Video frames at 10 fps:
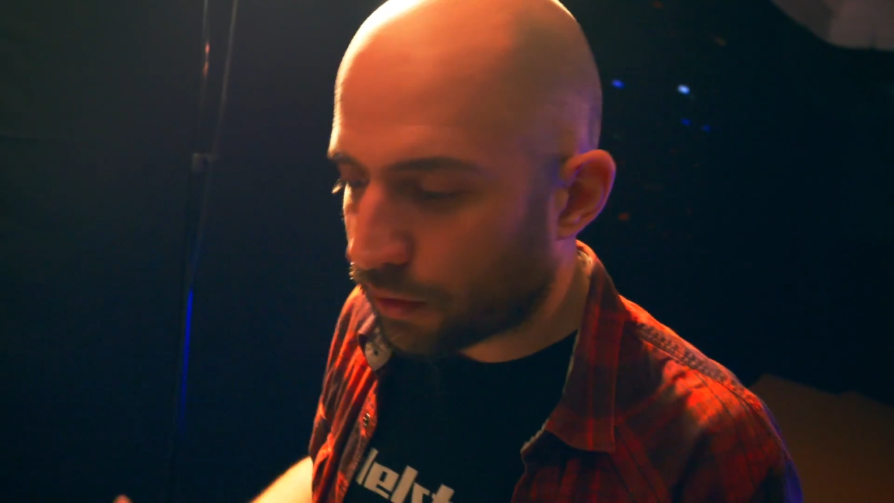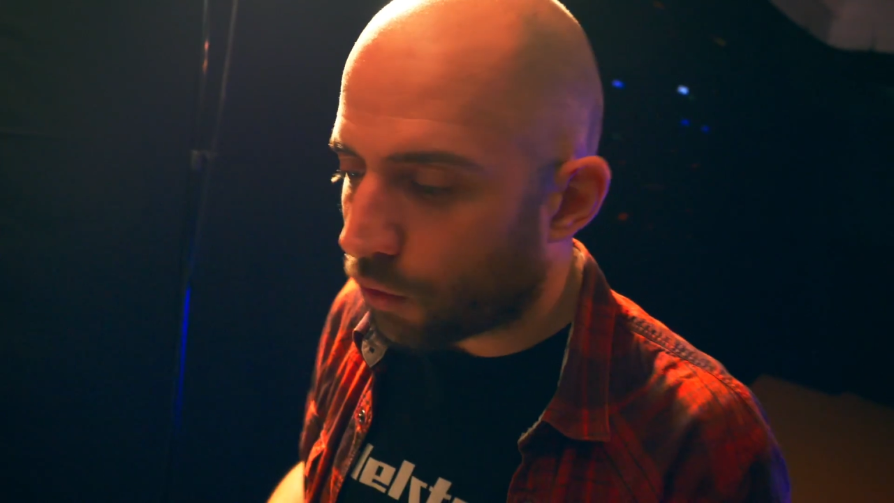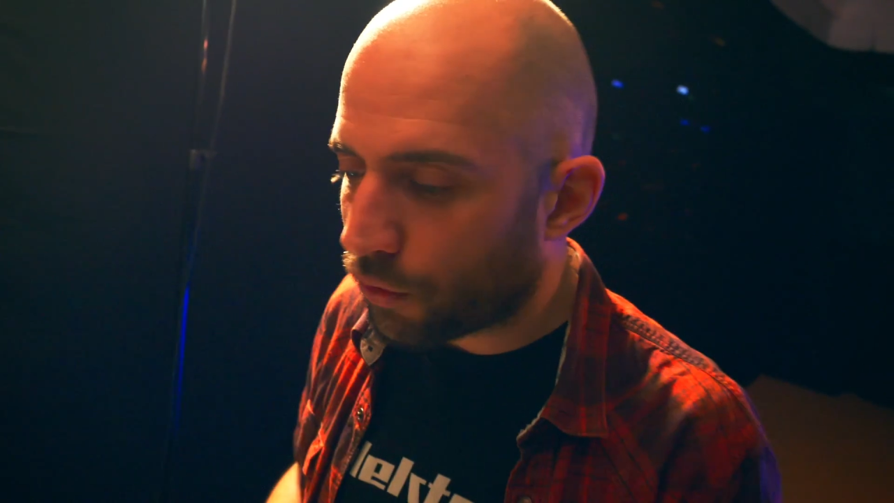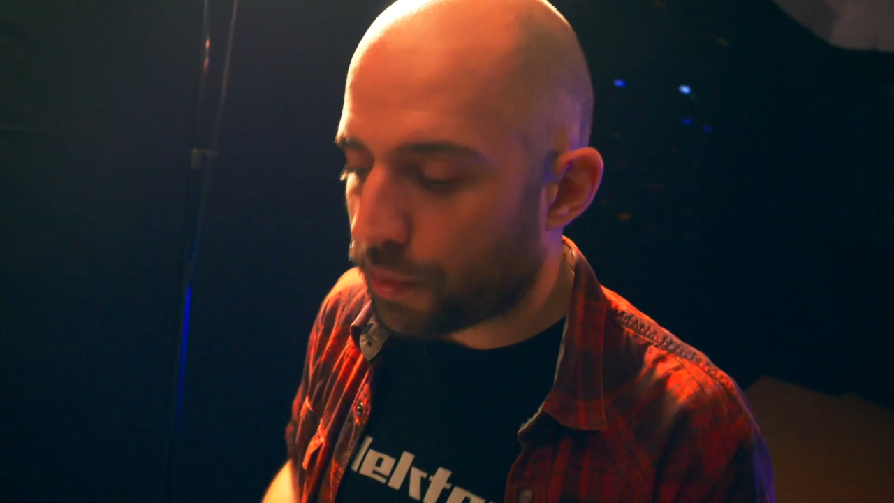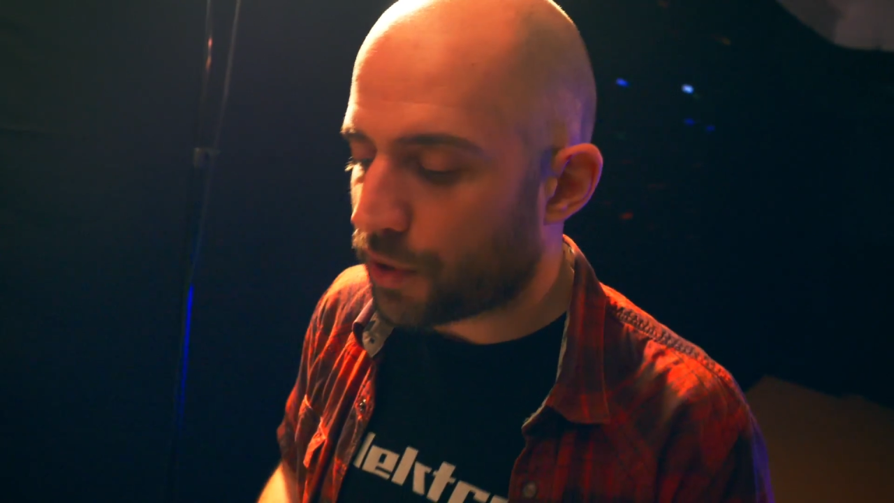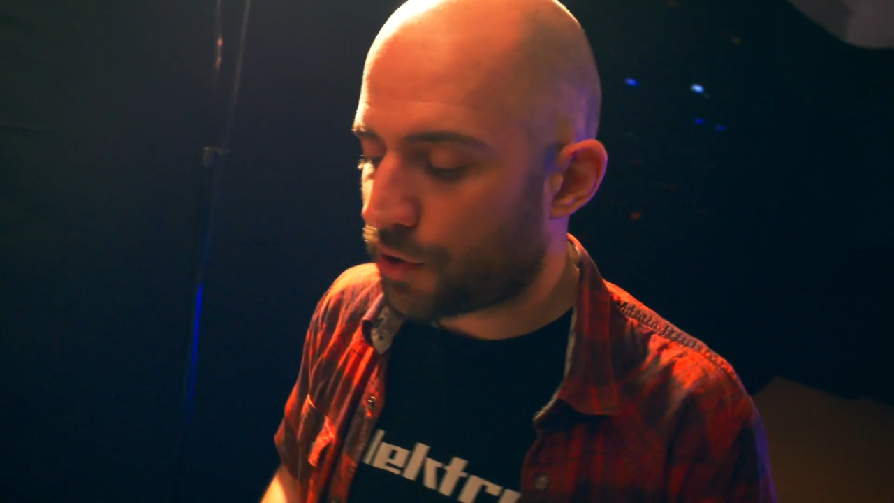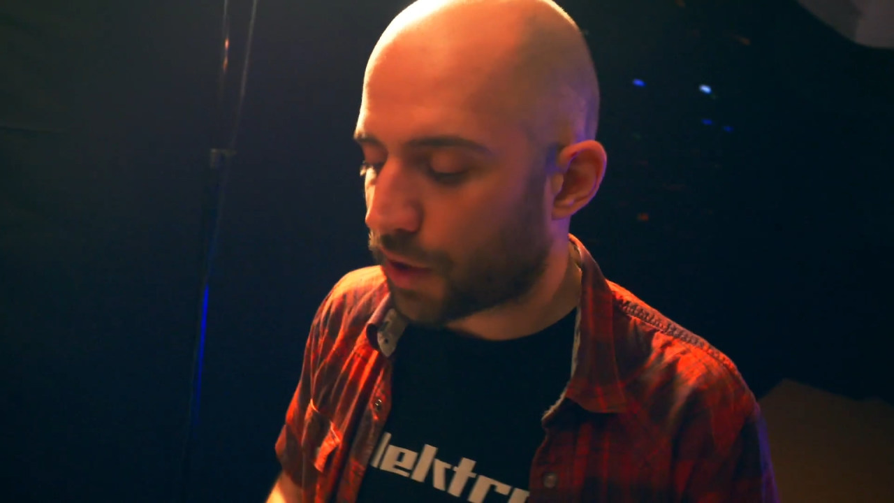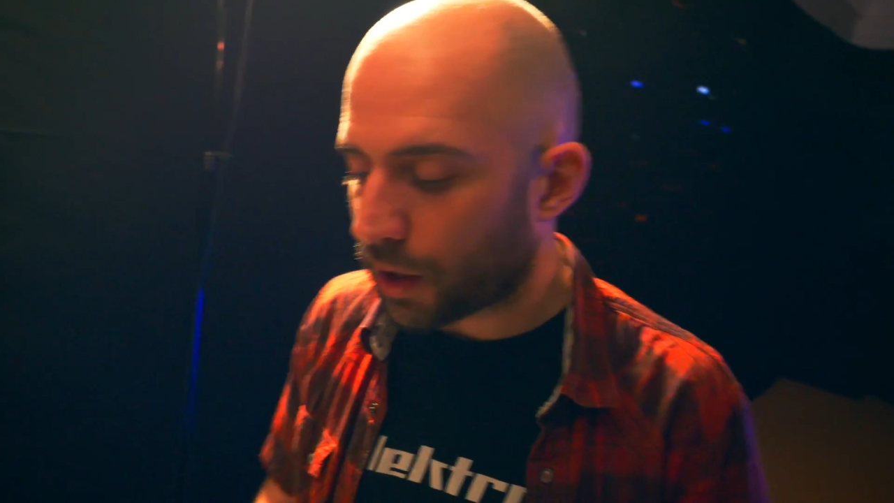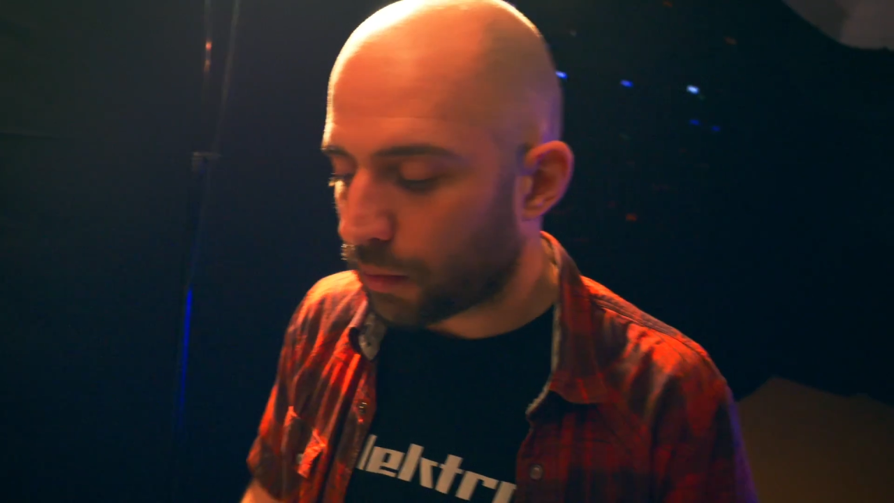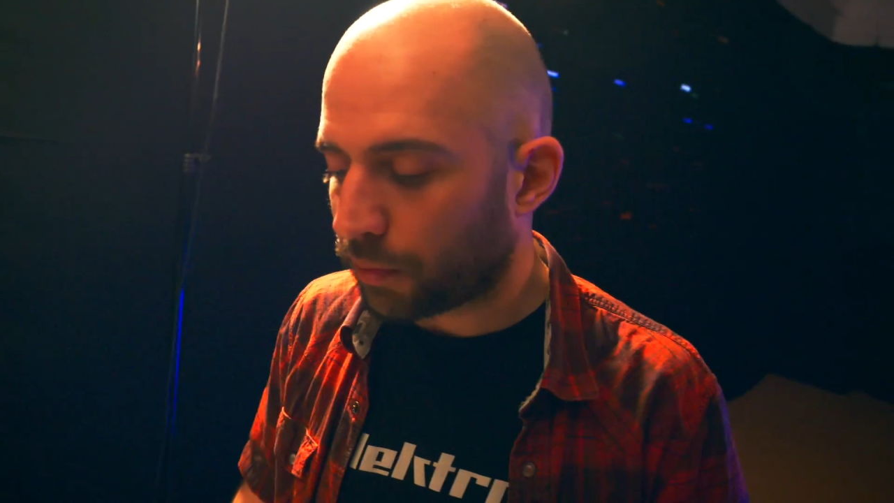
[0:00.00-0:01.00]

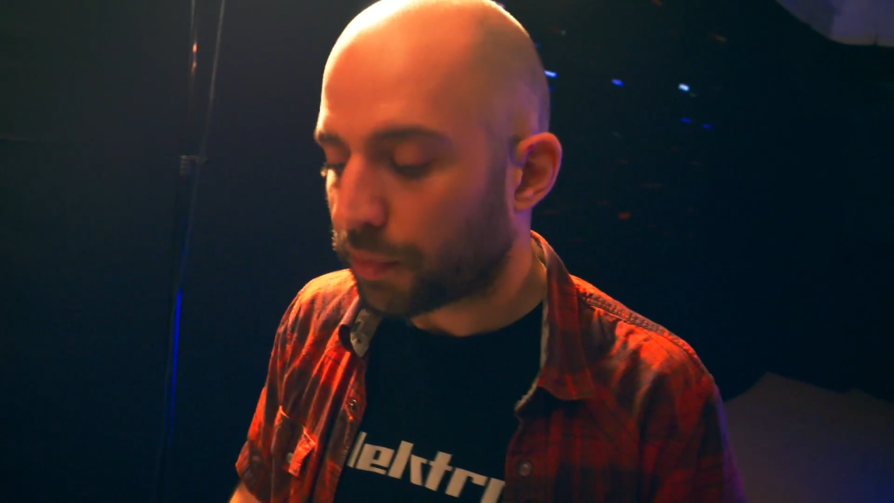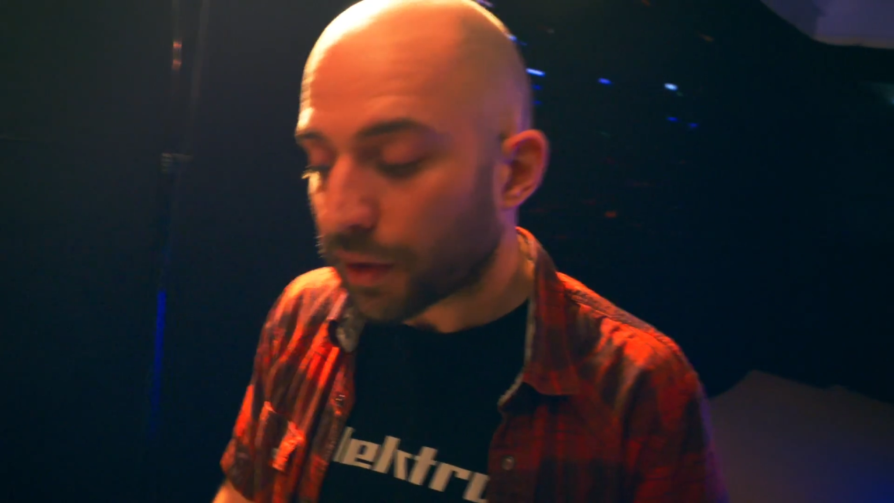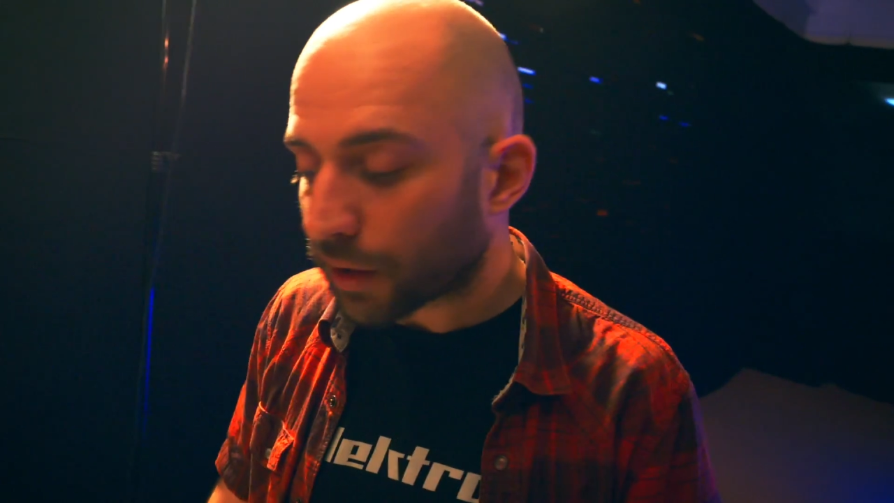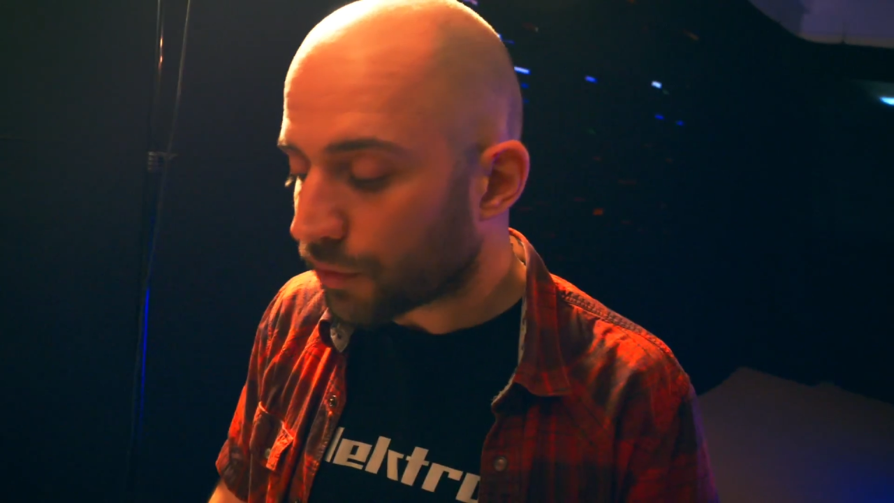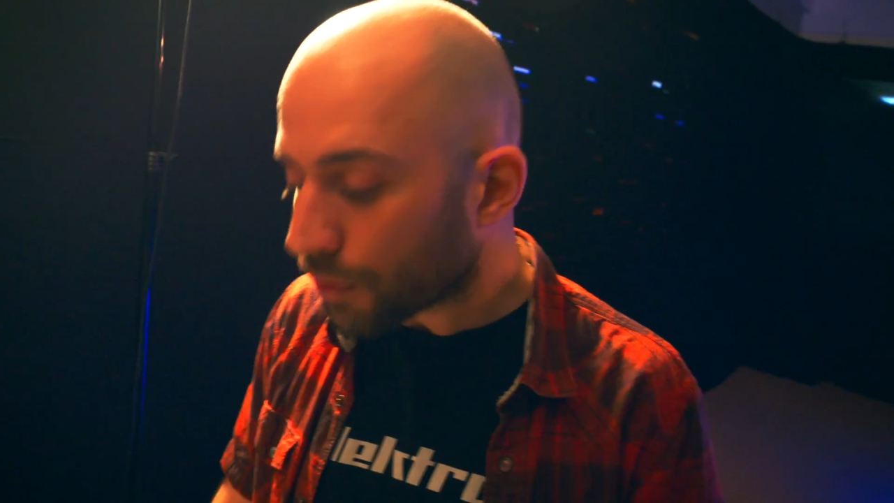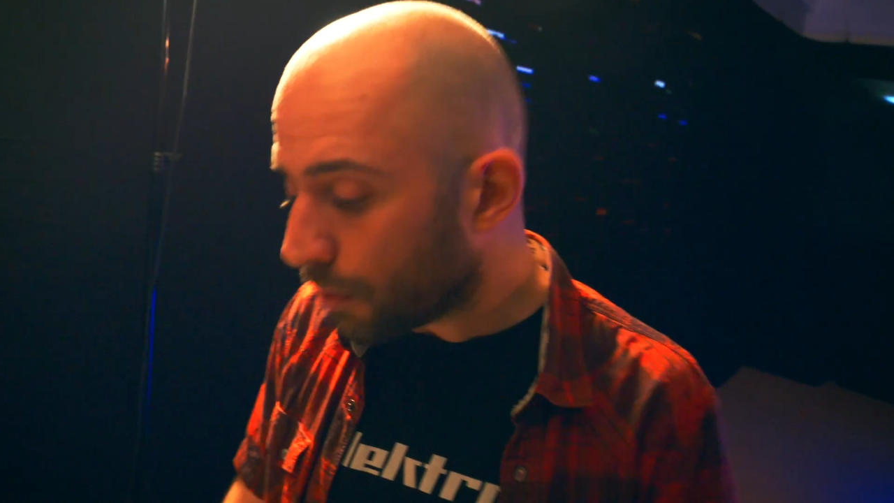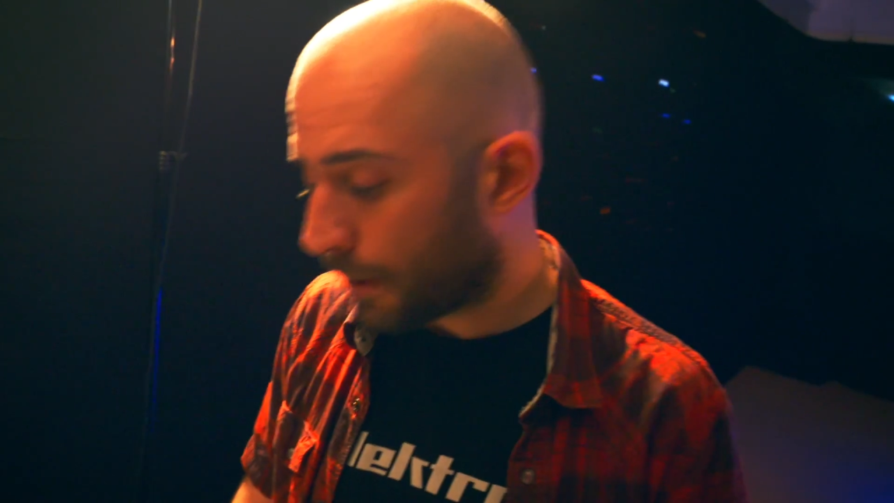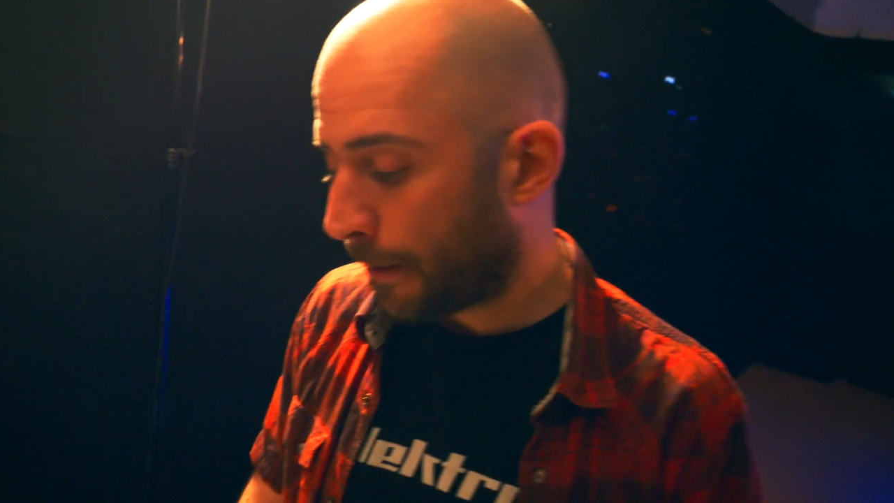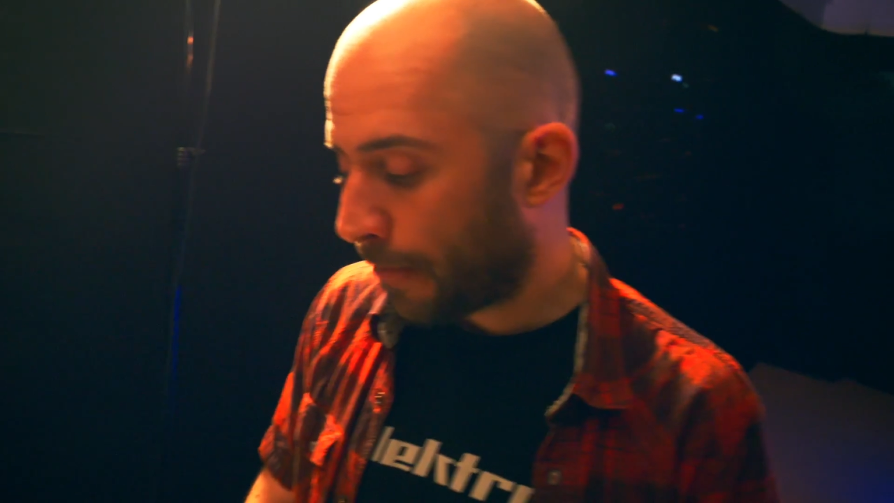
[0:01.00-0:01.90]
overbridge-enabled products do.